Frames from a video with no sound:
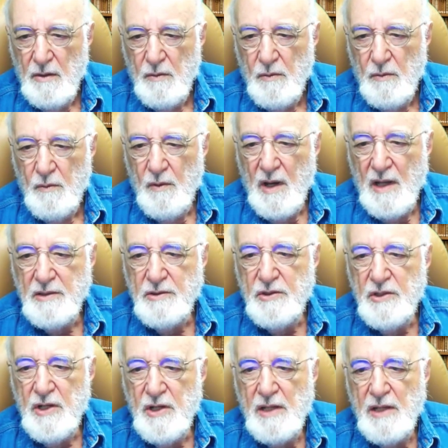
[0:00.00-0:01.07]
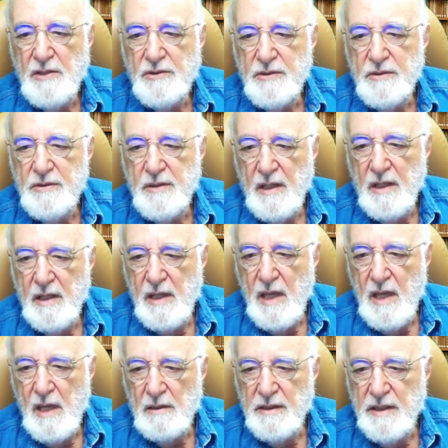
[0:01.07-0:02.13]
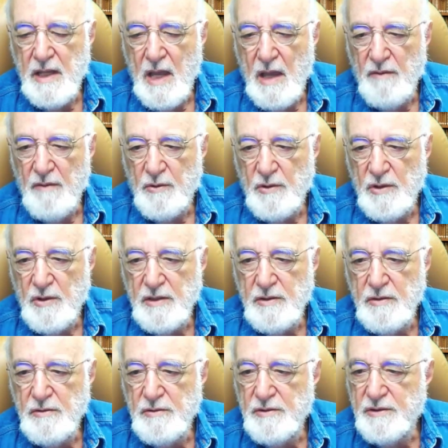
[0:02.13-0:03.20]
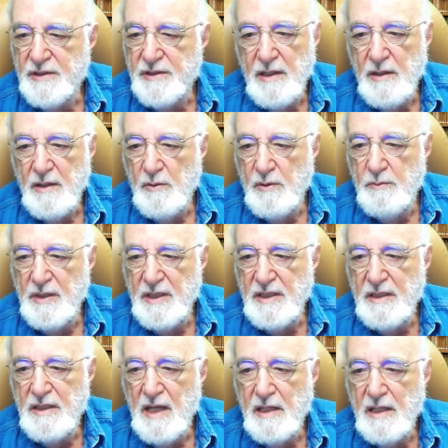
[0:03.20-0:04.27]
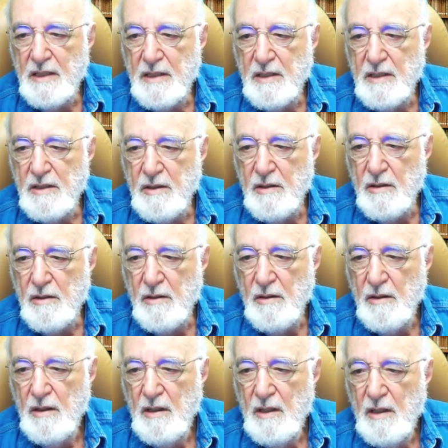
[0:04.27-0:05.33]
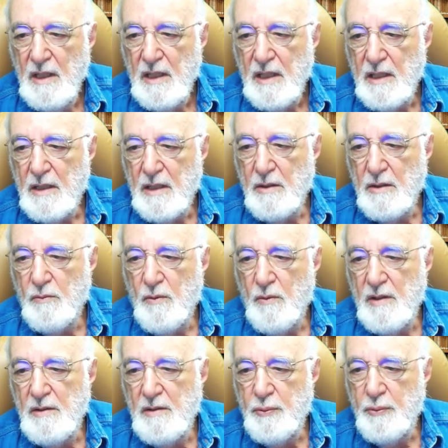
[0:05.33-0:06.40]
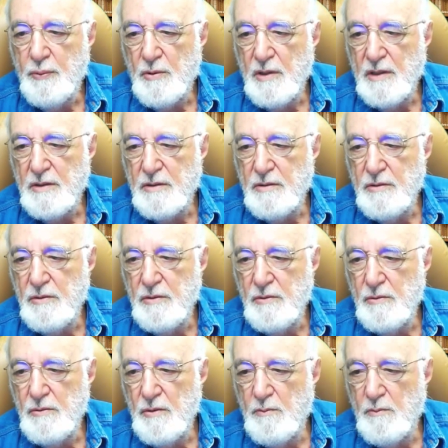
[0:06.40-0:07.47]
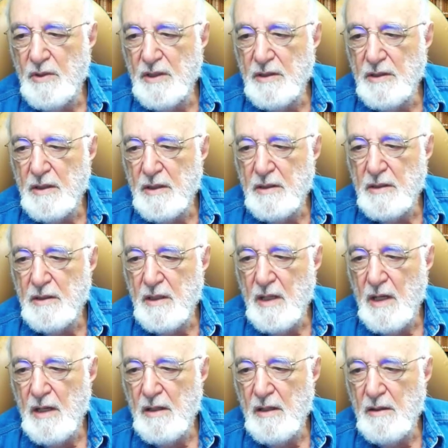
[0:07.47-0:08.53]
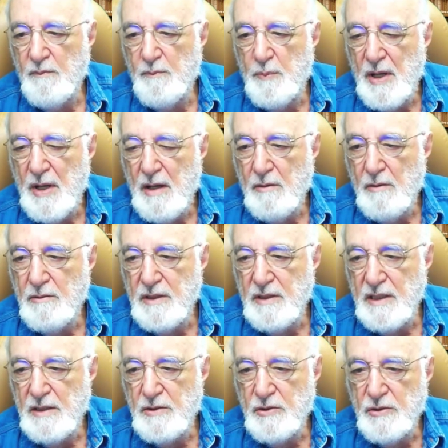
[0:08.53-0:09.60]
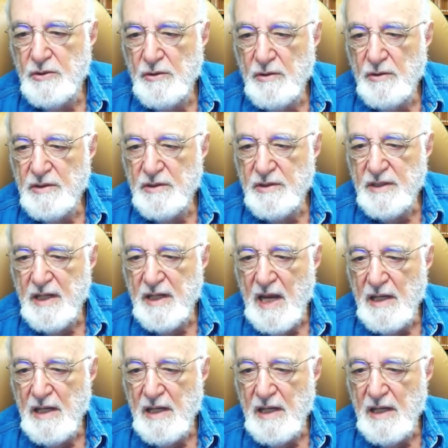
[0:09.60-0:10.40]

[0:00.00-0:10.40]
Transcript: Rajesh Gerdia, 42, said he would be dead in a year in a 1.2 million pound insurance scam.